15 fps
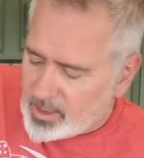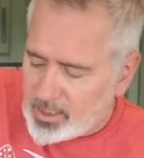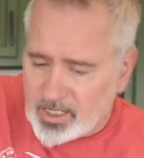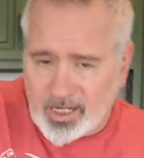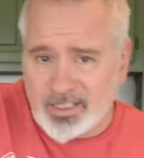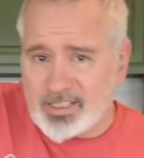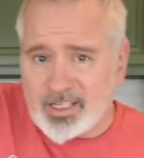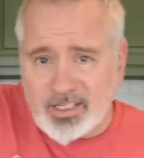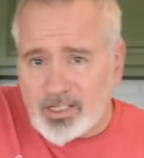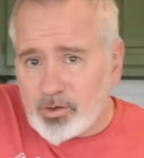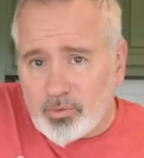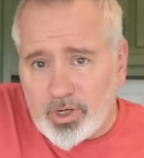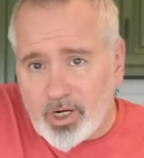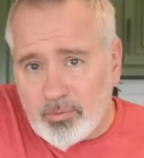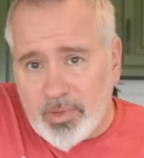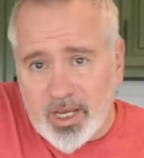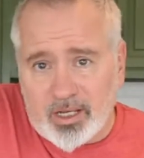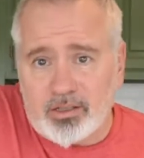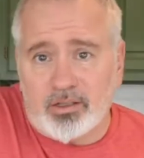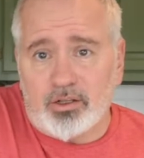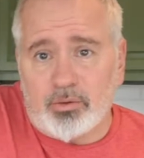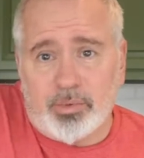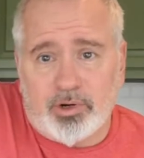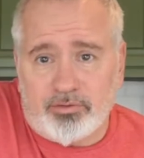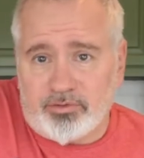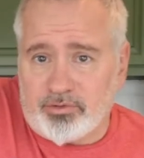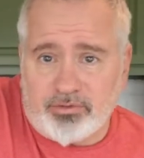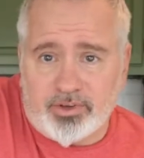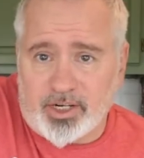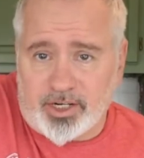And essentially, we're going to make a little bit of
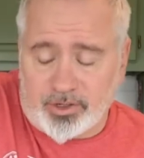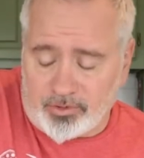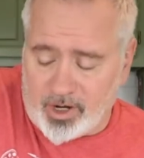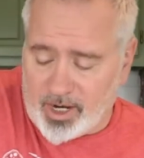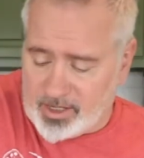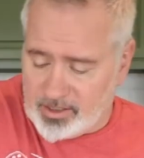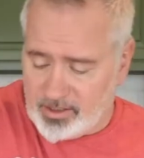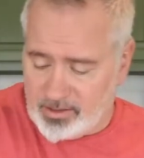a vinaigrette.